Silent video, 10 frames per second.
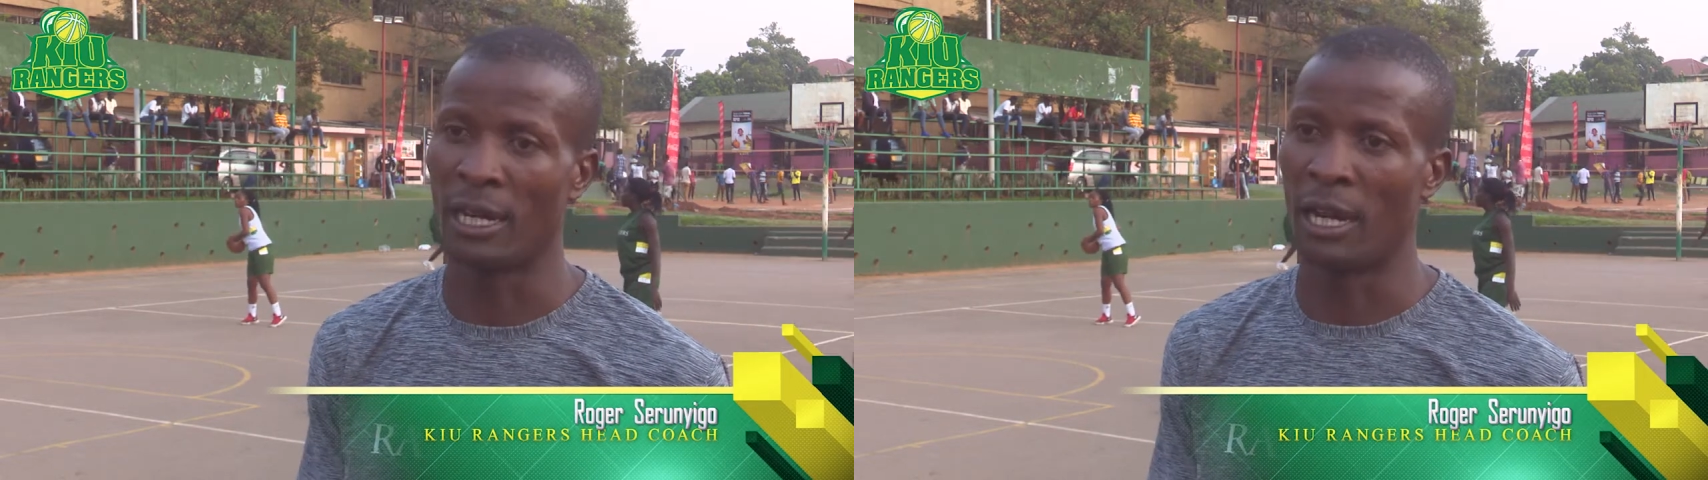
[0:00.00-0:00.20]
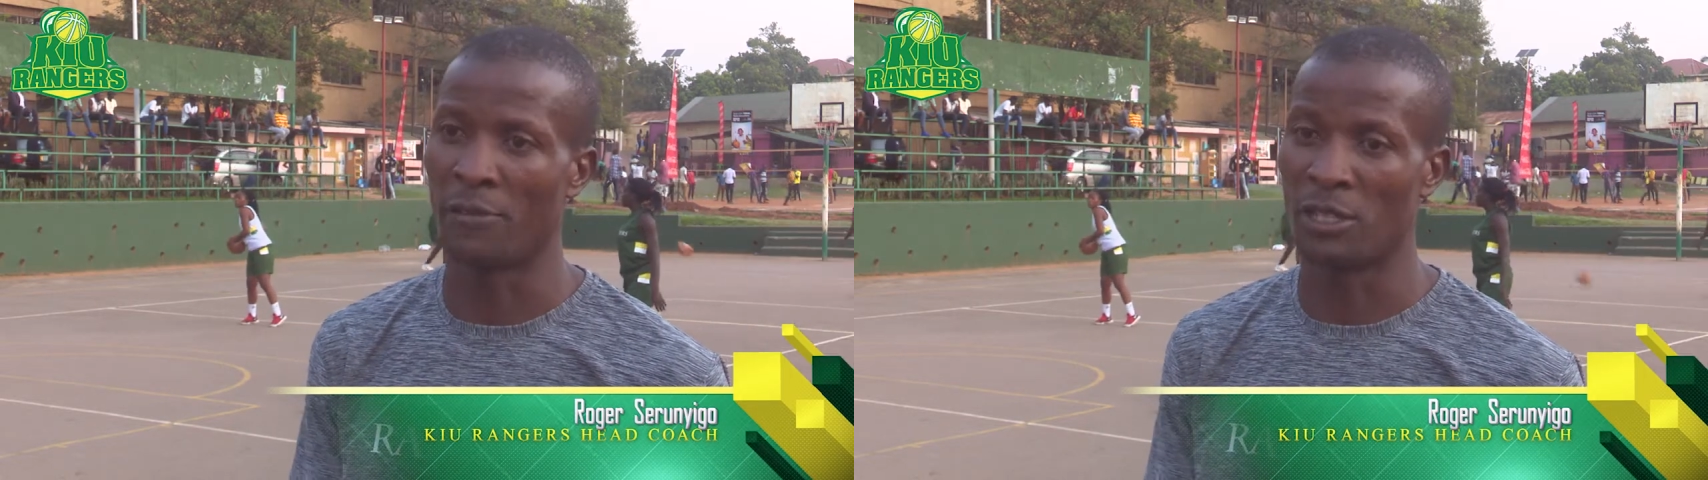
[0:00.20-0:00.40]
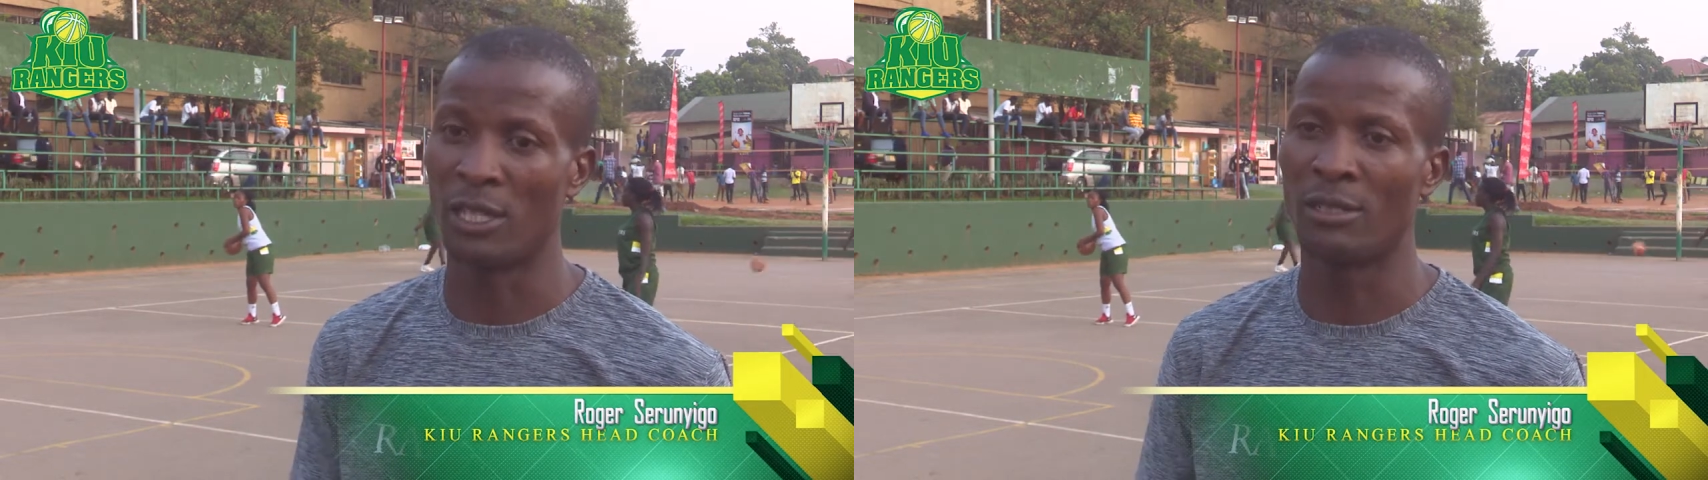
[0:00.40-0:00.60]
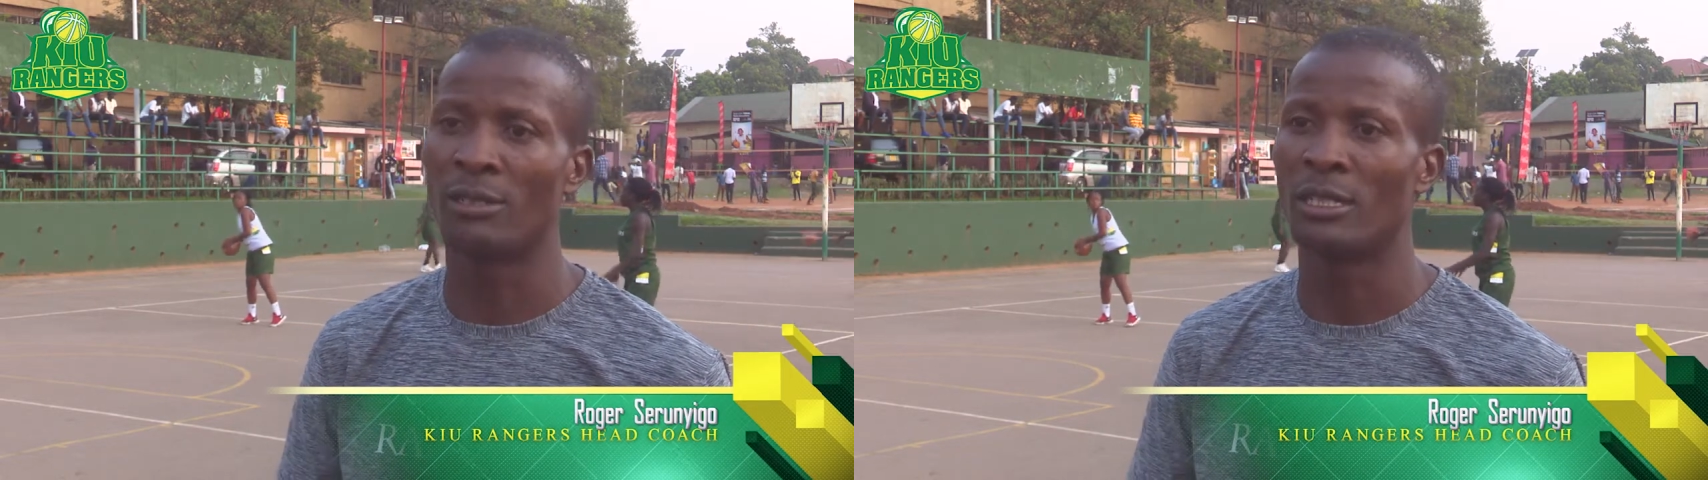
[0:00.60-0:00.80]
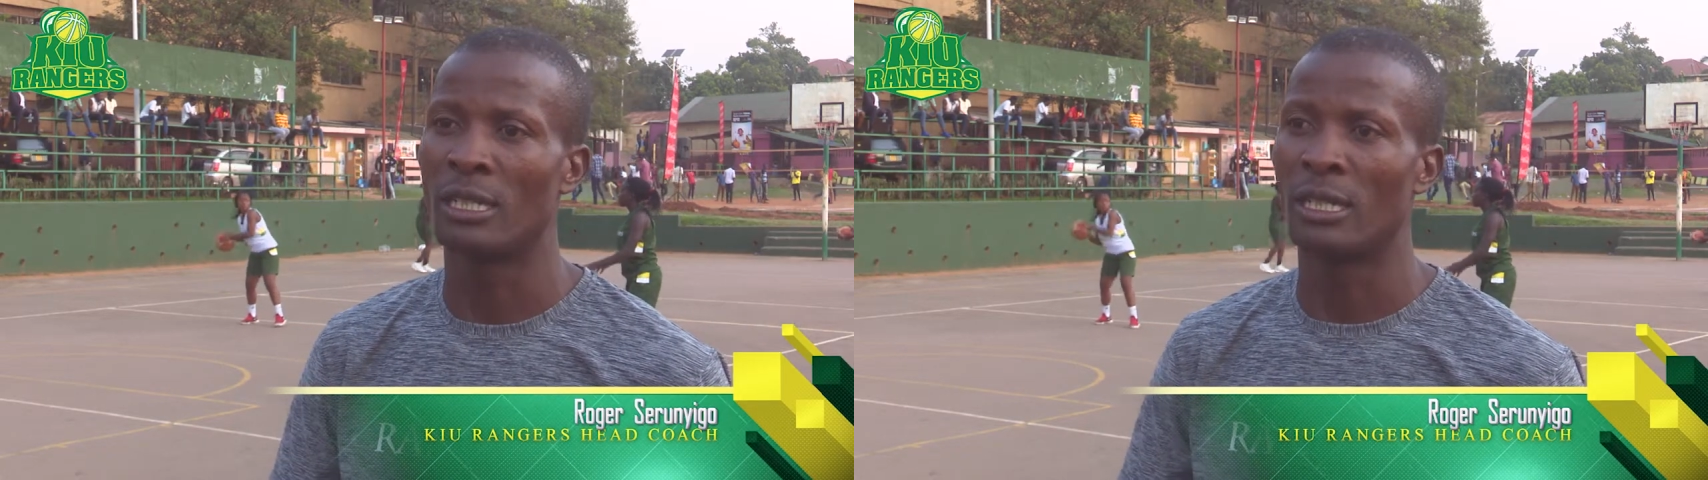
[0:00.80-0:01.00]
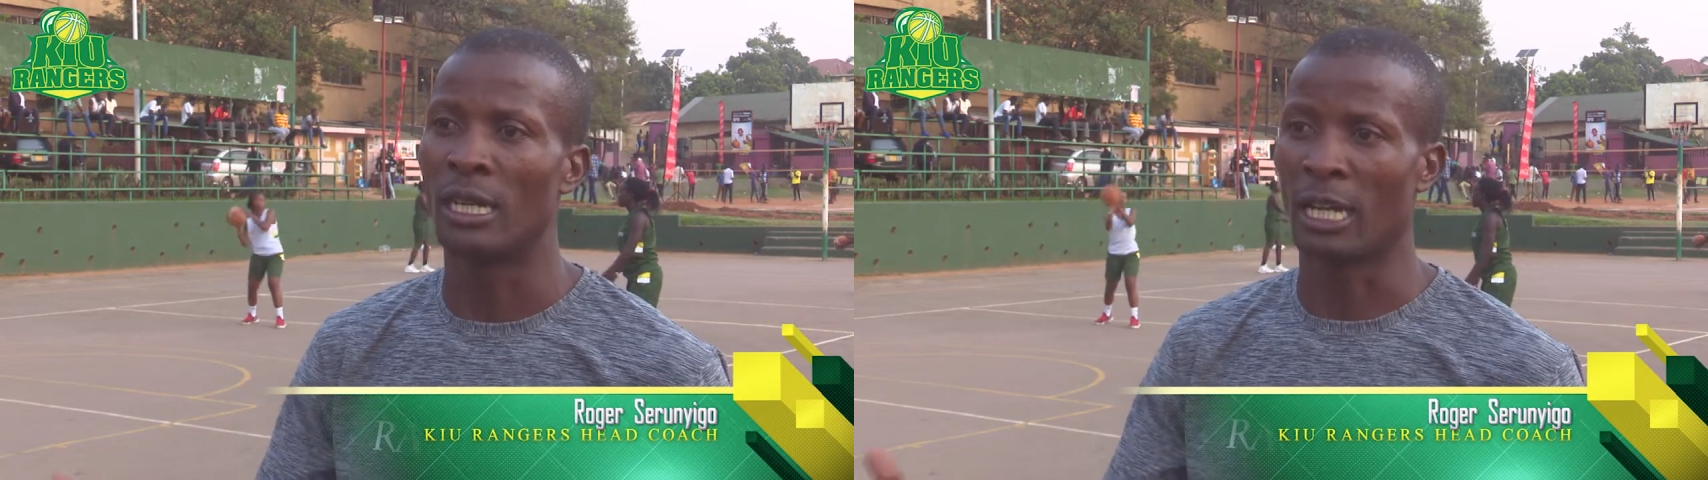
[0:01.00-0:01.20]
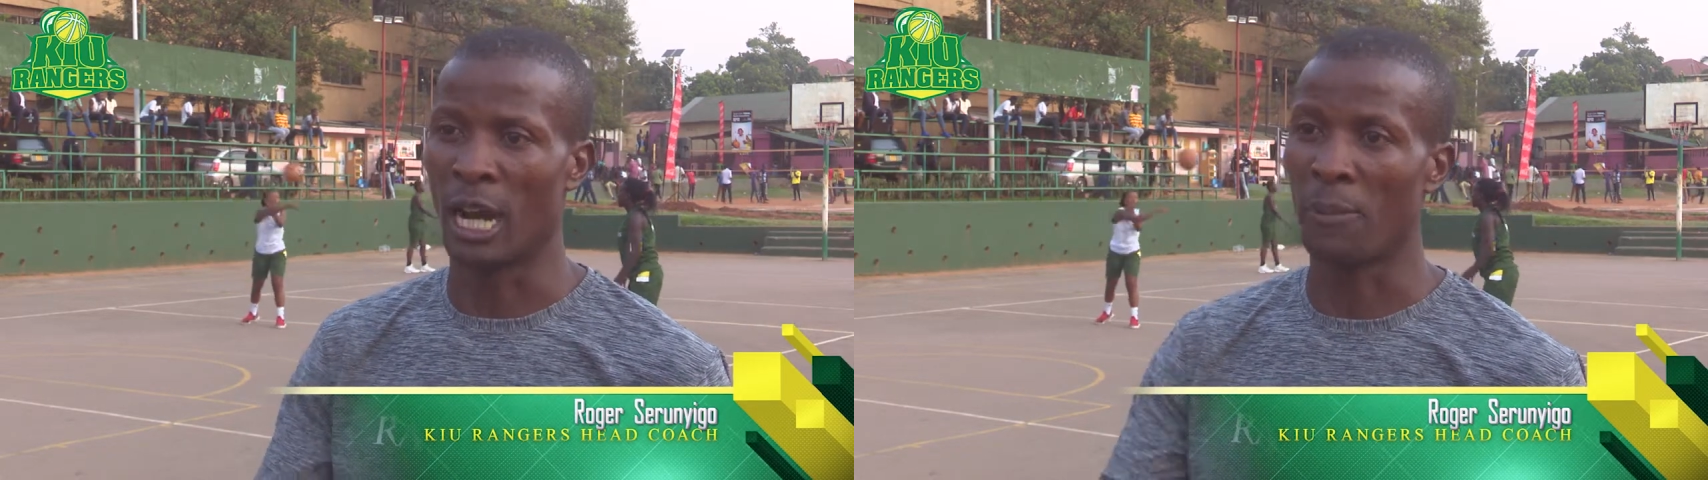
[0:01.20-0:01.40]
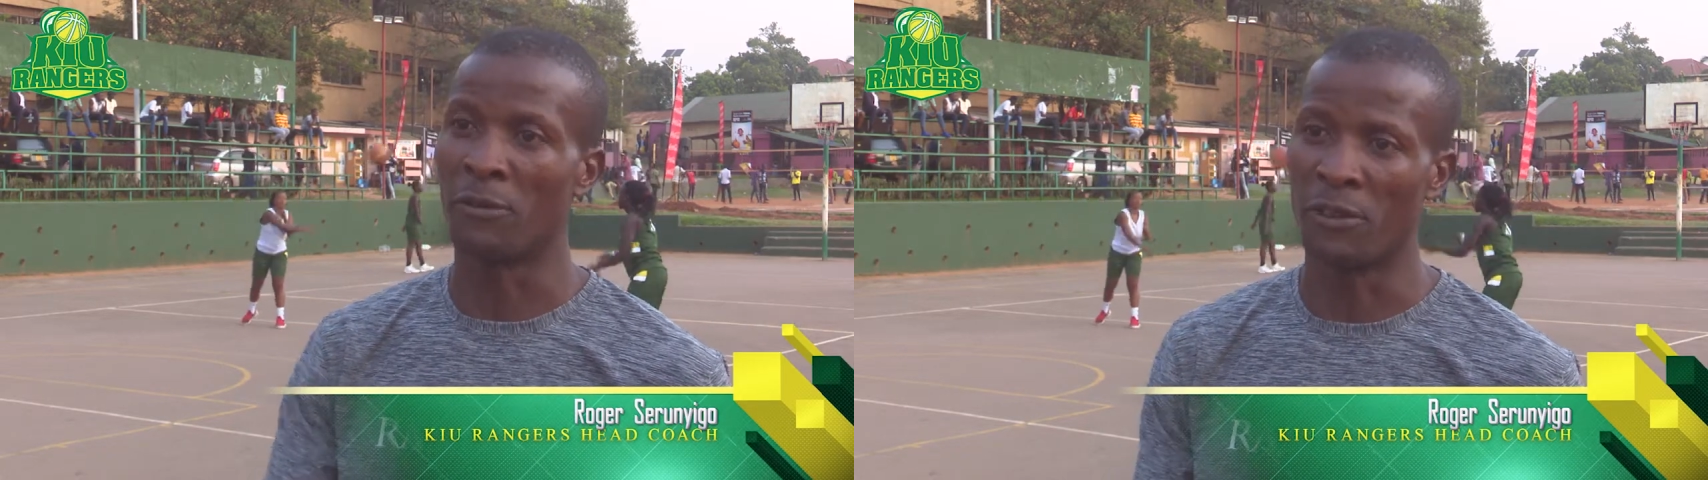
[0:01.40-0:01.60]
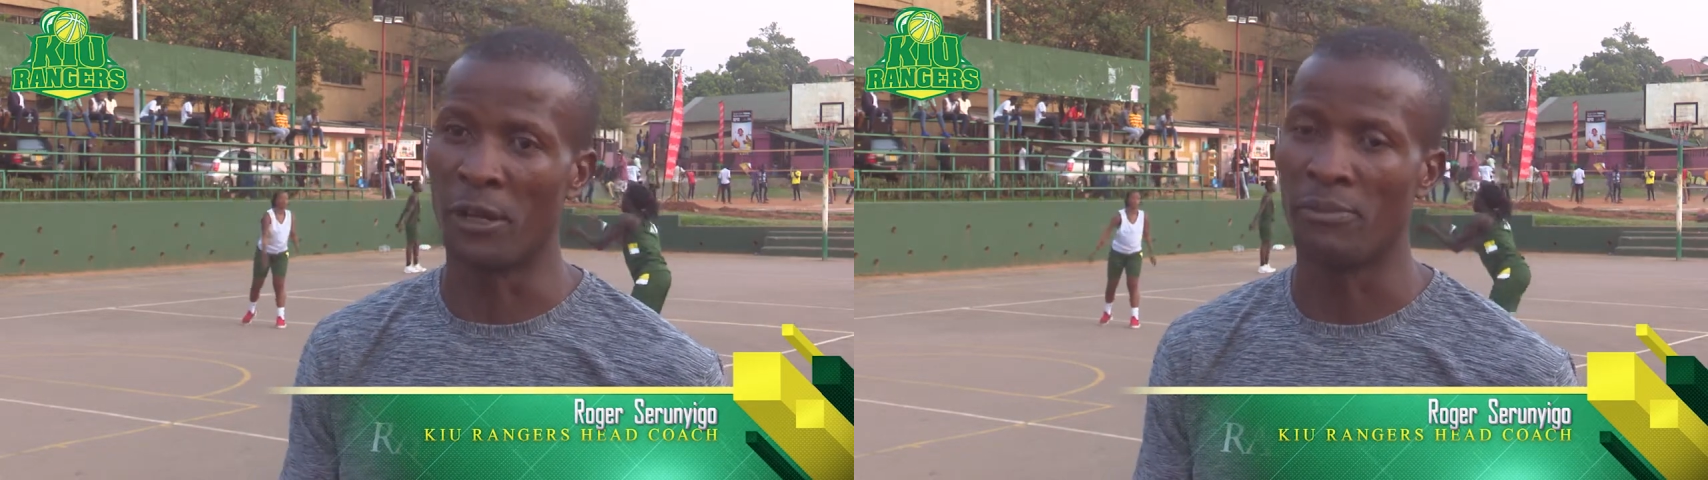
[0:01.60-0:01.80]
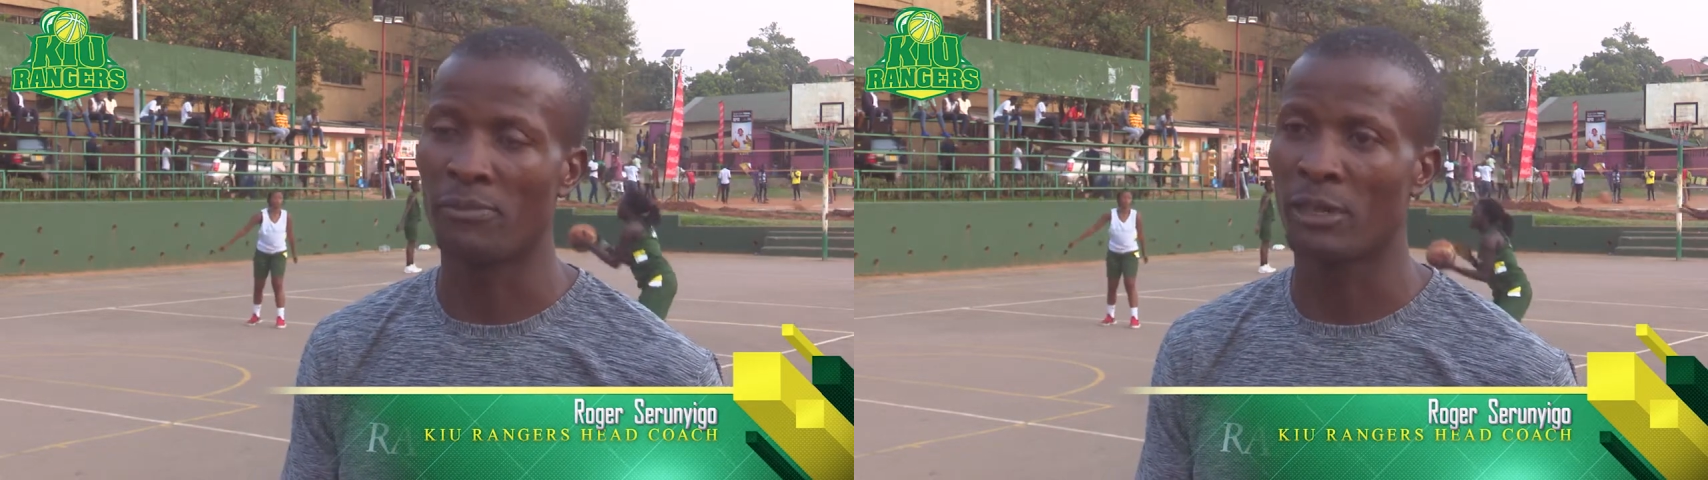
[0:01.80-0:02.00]
I have seen a couple of
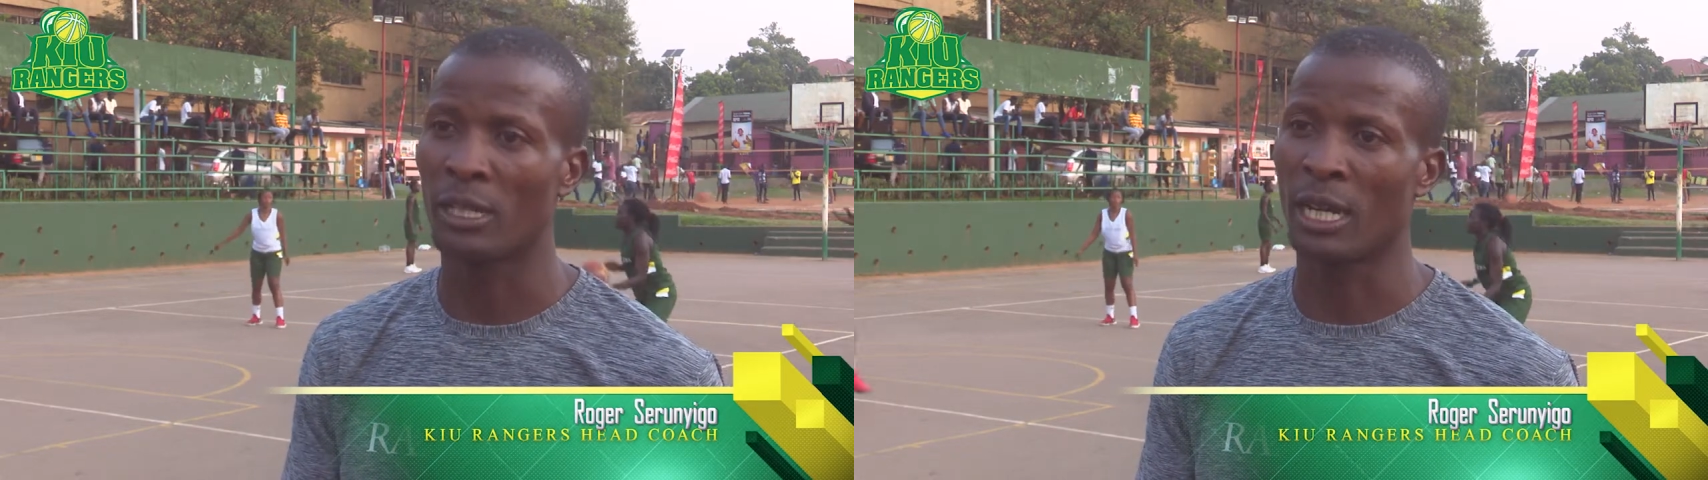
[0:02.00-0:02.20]
them